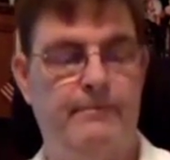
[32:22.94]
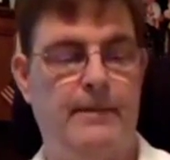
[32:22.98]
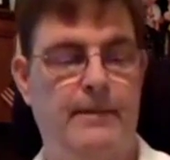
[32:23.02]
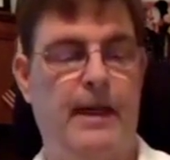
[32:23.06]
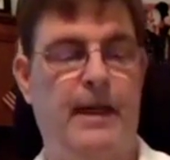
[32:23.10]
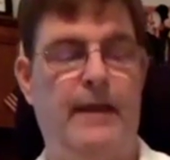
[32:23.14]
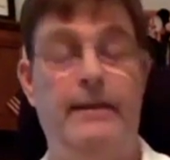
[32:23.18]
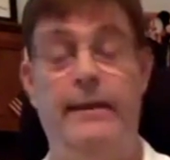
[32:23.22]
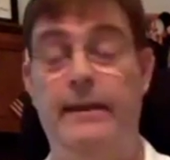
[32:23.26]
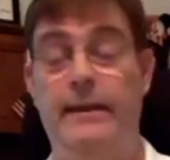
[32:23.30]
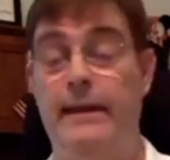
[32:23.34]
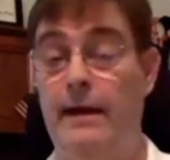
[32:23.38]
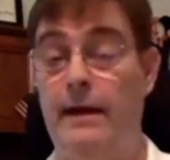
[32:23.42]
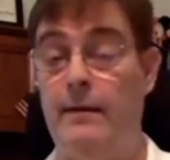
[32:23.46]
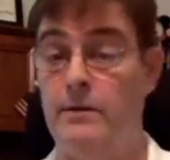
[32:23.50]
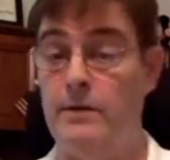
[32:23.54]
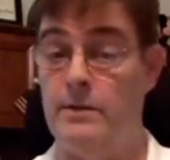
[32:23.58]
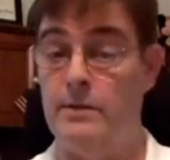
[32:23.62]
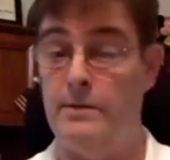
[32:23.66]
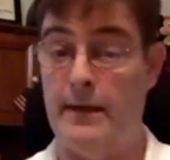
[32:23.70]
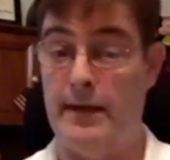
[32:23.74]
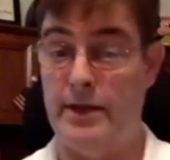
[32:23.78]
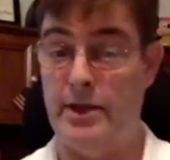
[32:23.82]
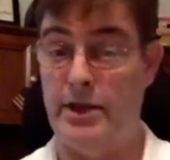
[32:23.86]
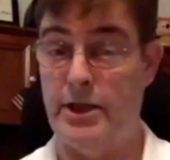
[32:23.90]
And that
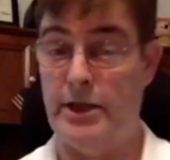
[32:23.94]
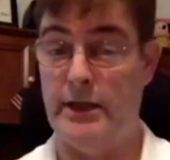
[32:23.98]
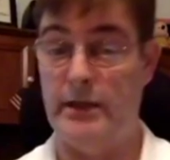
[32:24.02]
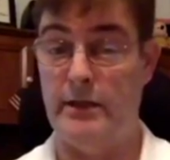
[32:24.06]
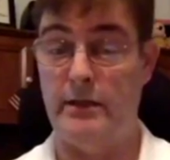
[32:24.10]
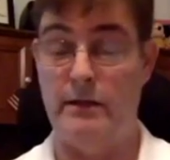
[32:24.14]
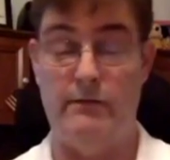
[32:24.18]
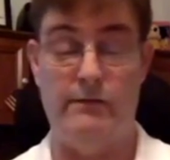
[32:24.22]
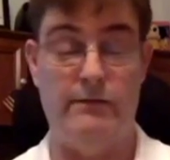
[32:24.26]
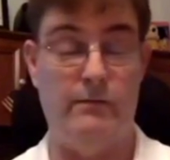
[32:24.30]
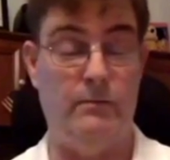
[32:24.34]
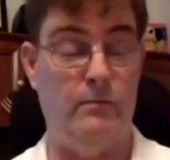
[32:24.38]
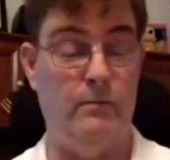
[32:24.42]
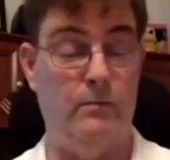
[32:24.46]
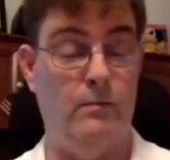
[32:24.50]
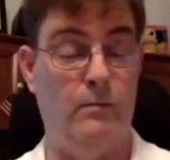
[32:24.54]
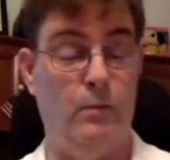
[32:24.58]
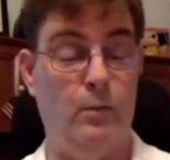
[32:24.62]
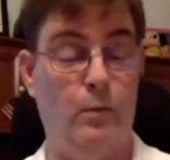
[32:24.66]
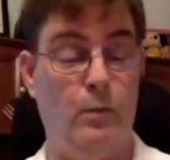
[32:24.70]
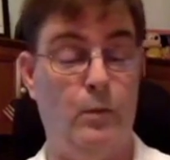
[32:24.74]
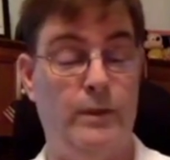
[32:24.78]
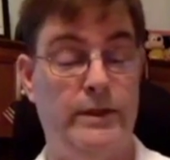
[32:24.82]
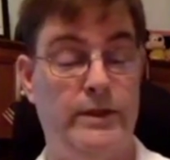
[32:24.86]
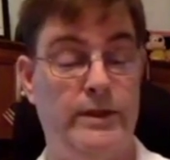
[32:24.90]
was by Cheryl from
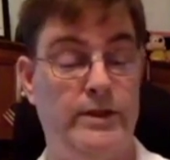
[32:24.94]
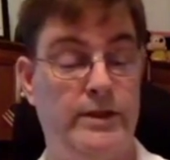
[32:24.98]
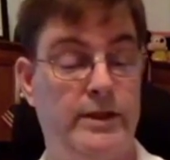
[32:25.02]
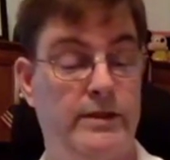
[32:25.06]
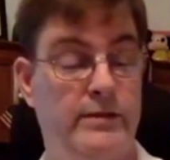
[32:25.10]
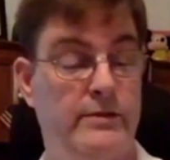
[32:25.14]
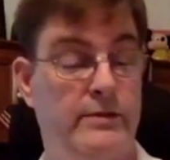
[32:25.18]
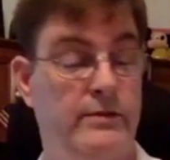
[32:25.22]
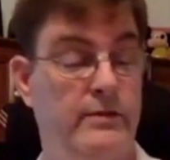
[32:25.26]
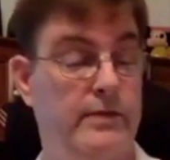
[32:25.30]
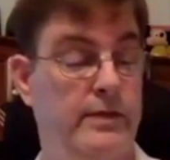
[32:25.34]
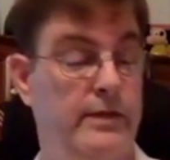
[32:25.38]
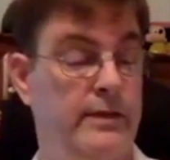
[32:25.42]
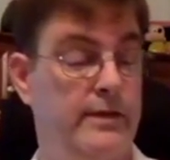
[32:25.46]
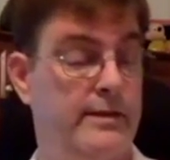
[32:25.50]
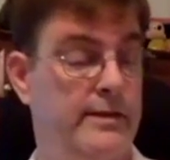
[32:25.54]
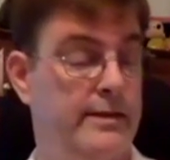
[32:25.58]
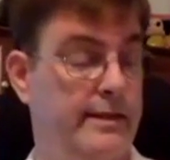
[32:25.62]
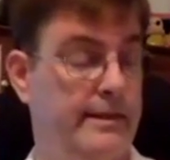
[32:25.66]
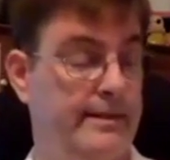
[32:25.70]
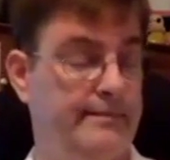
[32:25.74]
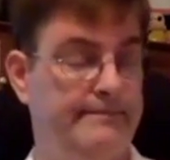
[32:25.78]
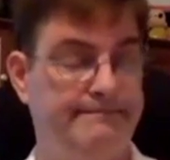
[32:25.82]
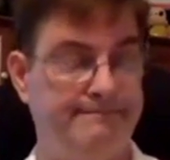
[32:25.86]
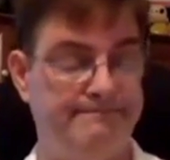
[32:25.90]
Winchester,
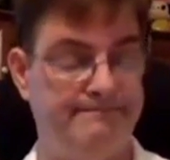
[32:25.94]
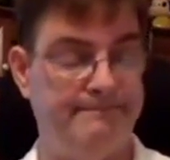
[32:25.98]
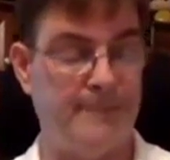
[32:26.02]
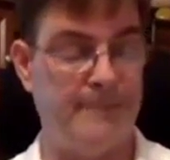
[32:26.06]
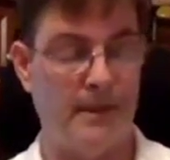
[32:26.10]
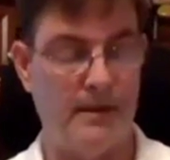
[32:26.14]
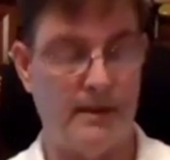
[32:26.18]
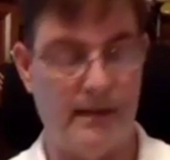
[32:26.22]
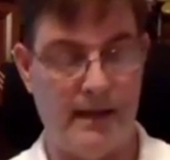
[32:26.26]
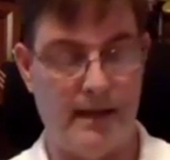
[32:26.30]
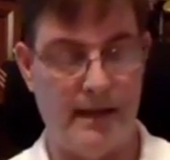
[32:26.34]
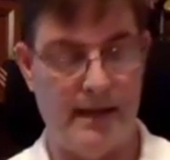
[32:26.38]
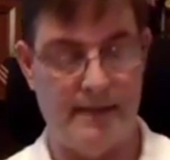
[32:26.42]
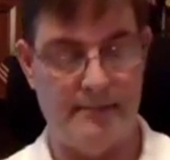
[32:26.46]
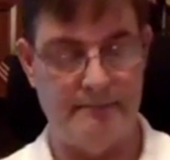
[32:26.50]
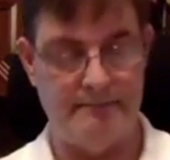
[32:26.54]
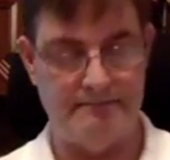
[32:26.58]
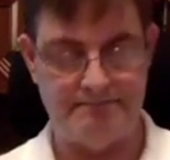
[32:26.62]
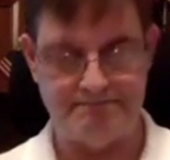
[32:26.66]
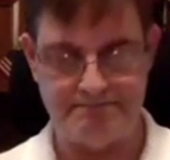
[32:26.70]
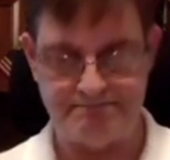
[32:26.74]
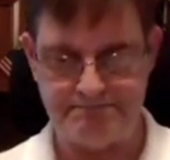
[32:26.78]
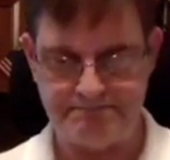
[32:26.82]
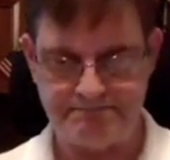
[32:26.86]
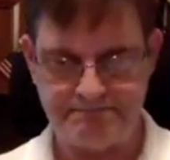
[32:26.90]
Tennessee. Cheryl,
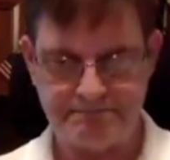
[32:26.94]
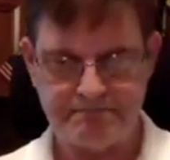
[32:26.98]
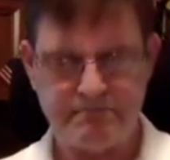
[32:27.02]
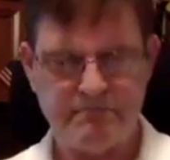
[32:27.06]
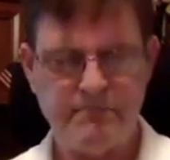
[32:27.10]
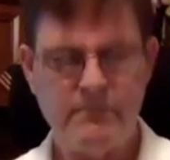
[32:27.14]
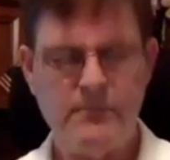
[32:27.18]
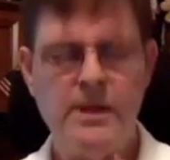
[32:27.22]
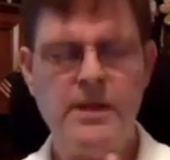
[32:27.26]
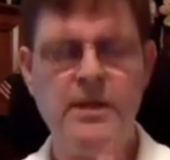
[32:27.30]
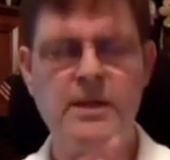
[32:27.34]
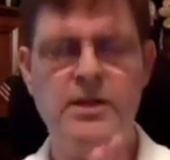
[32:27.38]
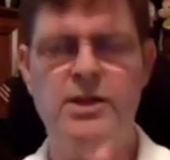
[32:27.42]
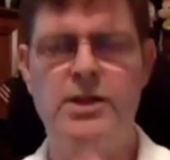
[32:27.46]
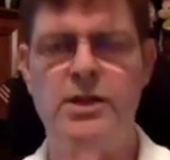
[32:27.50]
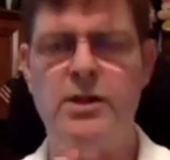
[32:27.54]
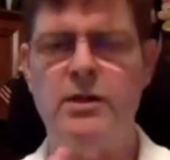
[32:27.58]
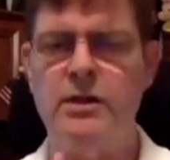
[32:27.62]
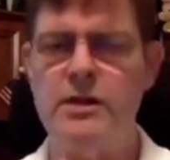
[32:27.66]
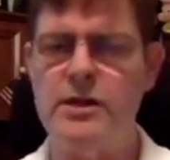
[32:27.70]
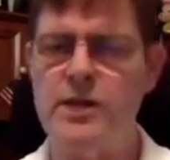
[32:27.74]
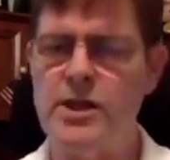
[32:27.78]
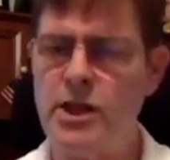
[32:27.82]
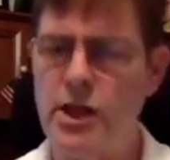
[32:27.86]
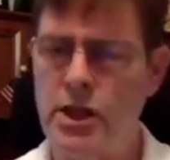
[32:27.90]

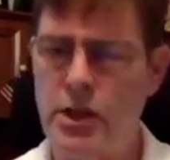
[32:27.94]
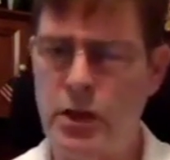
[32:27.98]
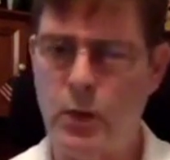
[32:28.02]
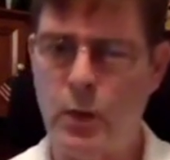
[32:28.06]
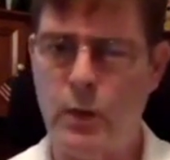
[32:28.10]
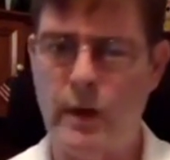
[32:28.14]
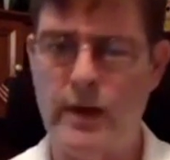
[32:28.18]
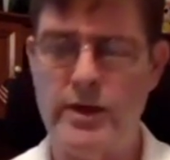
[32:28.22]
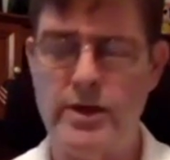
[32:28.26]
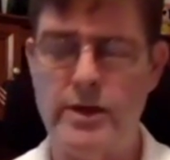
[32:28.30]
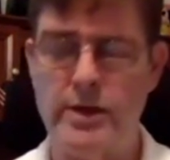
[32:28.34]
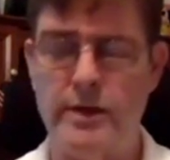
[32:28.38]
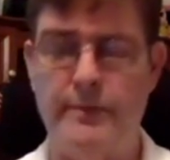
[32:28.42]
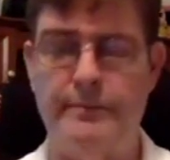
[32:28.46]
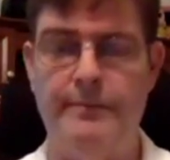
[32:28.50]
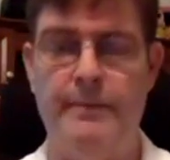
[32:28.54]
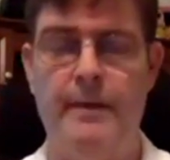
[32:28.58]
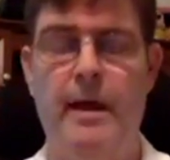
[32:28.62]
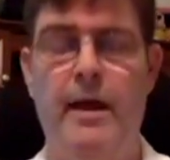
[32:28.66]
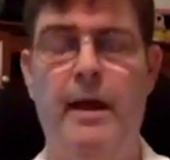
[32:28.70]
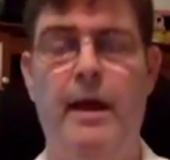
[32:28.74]
this is a good question.